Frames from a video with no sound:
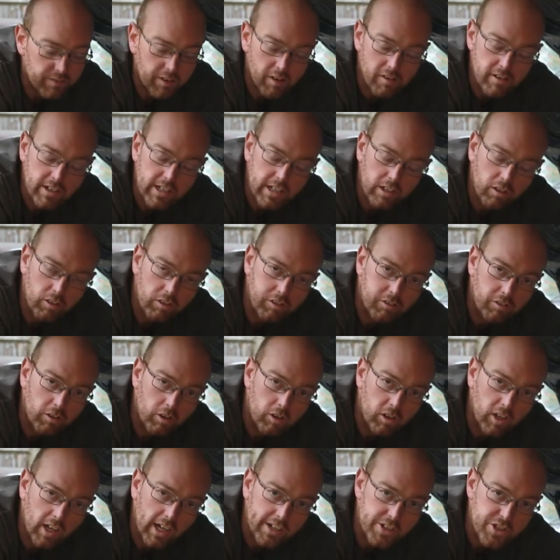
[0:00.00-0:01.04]
very little
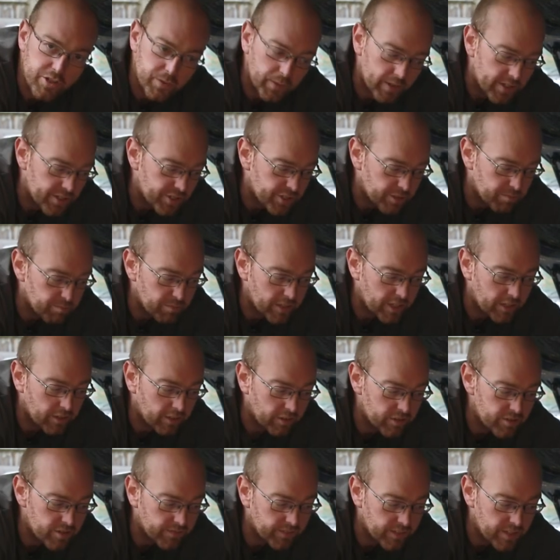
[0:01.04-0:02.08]
throttle actuation
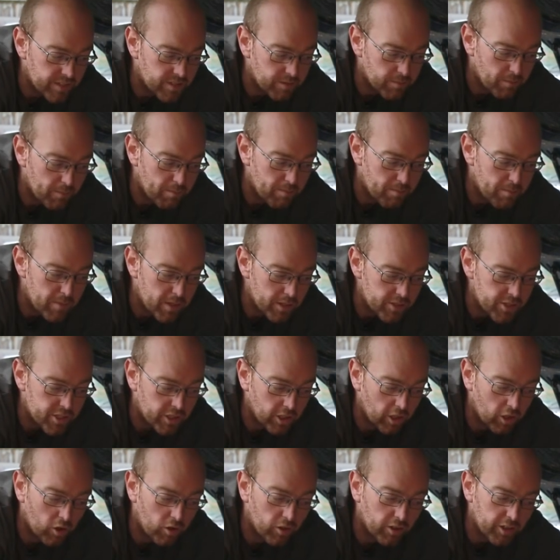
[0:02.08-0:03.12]
because of this much
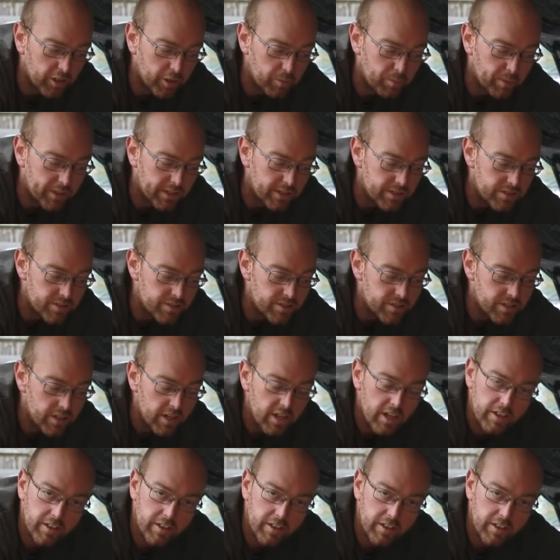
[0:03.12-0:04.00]
longer piece